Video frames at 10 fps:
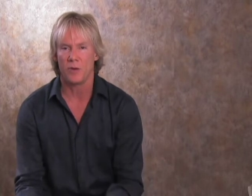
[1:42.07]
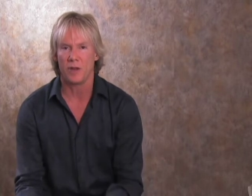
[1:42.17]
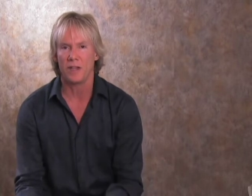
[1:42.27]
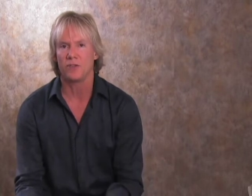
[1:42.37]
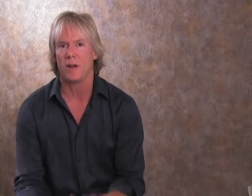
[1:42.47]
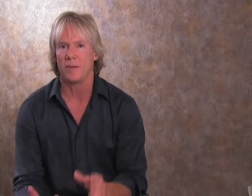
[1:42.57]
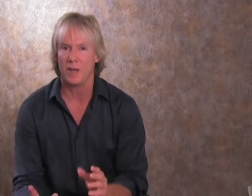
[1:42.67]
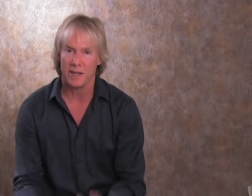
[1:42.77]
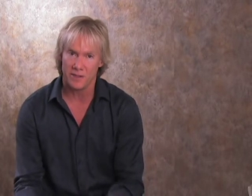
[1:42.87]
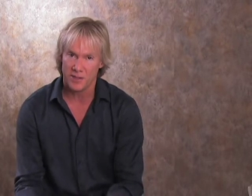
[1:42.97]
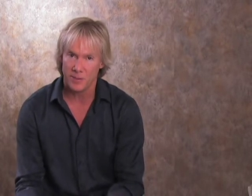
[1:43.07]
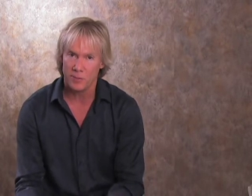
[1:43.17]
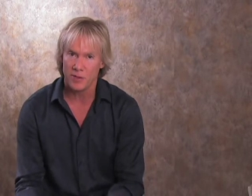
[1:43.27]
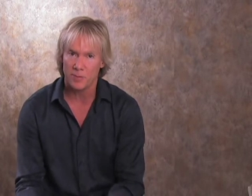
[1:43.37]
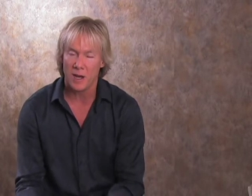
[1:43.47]
Okay, try to make it as
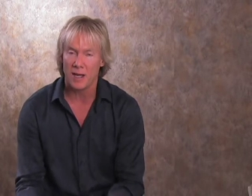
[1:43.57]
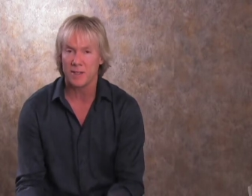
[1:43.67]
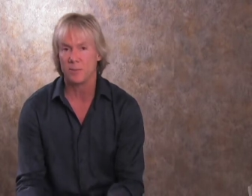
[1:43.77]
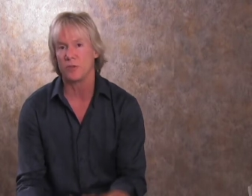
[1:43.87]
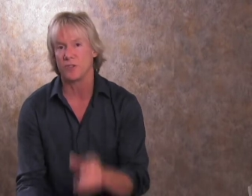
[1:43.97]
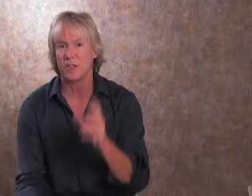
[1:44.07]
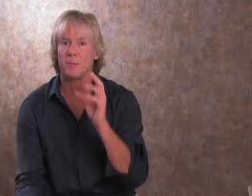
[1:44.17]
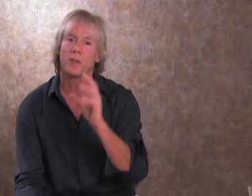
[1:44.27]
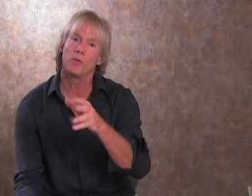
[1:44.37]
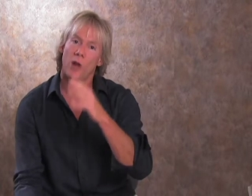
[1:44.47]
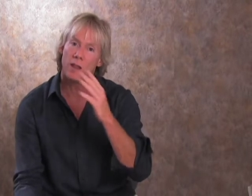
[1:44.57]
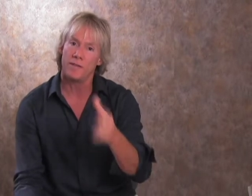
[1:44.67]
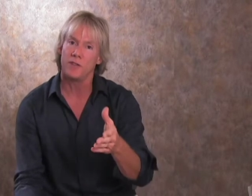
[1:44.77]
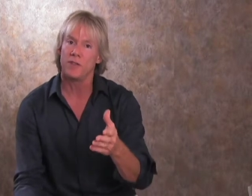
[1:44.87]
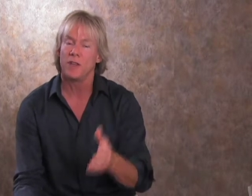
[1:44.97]
simple as possible or something
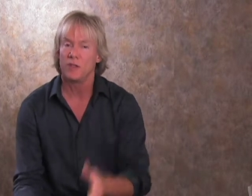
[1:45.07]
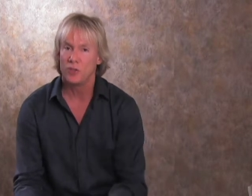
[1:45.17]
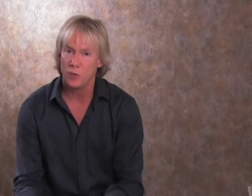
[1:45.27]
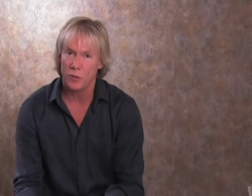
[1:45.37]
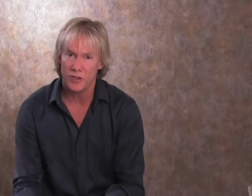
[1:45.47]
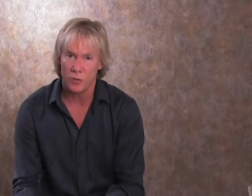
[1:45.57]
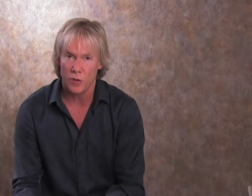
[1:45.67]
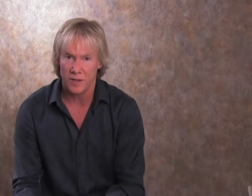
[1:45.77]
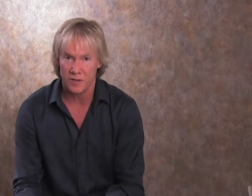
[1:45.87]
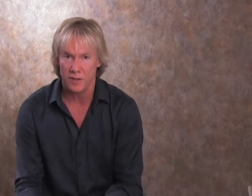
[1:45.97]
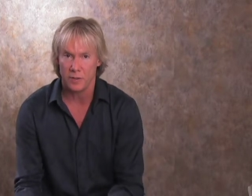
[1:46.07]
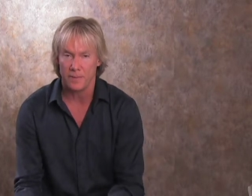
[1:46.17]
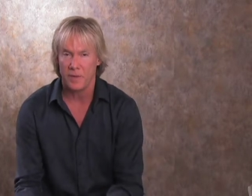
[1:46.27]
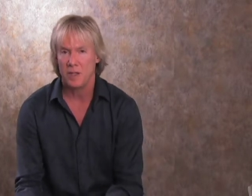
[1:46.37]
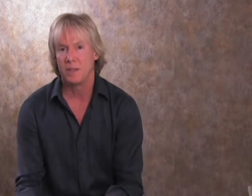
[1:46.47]
relevant to what you want to do.
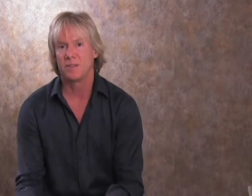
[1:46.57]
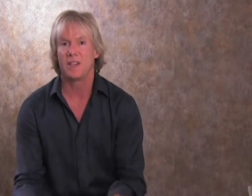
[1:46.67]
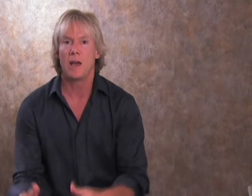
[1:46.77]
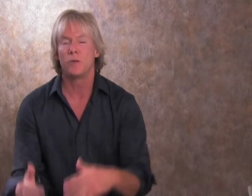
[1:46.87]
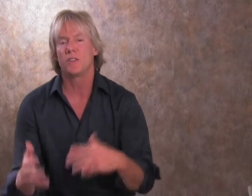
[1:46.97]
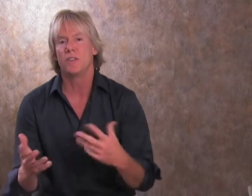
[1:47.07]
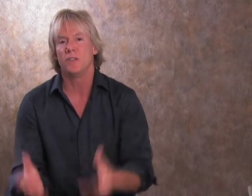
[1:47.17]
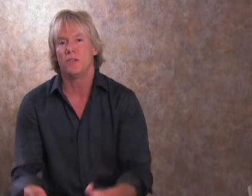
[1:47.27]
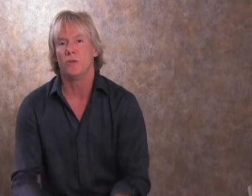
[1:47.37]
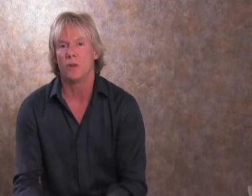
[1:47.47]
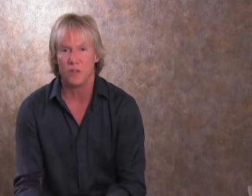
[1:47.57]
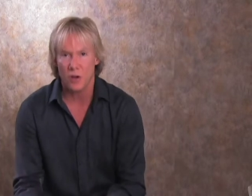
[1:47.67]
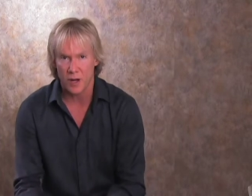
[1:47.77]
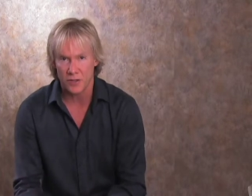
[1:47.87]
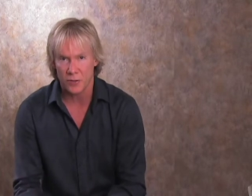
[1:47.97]
Say I was going to do a
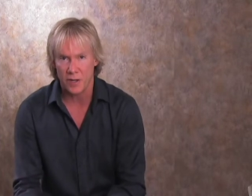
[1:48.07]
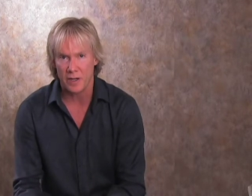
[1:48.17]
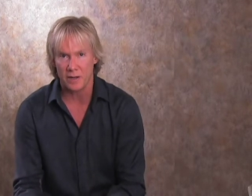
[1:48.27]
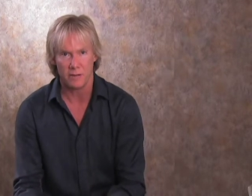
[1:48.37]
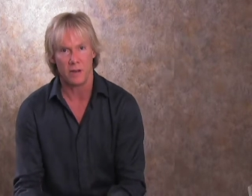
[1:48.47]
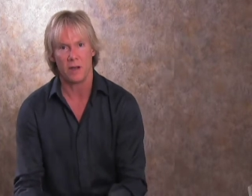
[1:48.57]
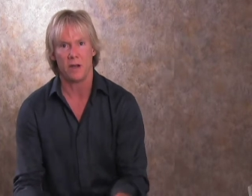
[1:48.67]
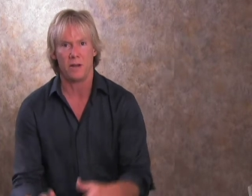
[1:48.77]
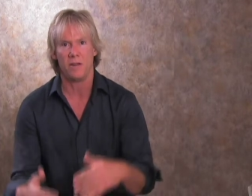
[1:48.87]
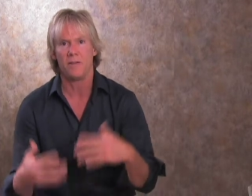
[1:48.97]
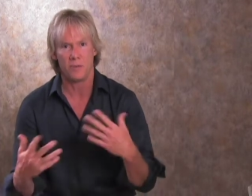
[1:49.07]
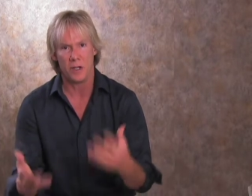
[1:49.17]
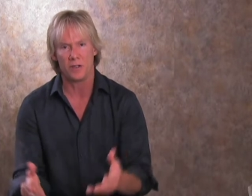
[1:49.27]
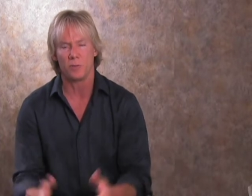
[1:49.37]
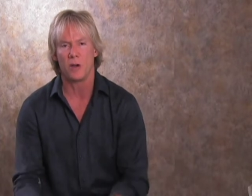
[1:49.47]
dog training uh,
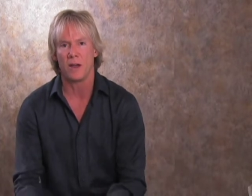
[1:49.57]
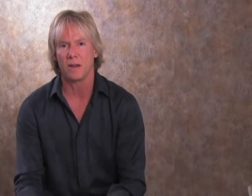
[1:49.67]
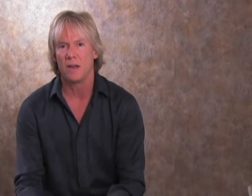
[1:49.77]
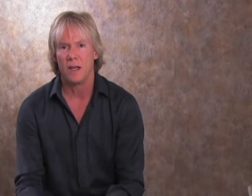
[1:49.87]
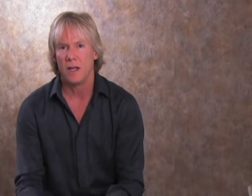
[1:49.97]
information product.